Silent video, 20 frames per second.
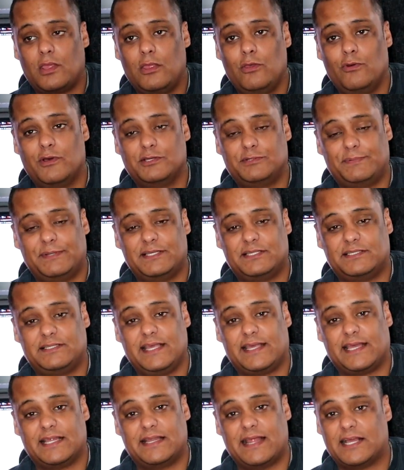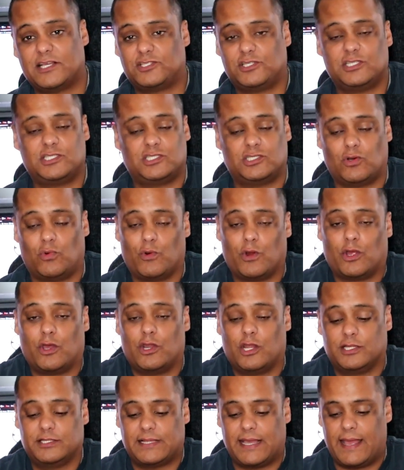USB-C connection, so we're
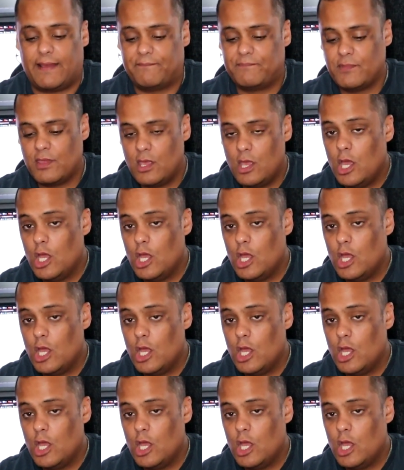good on that.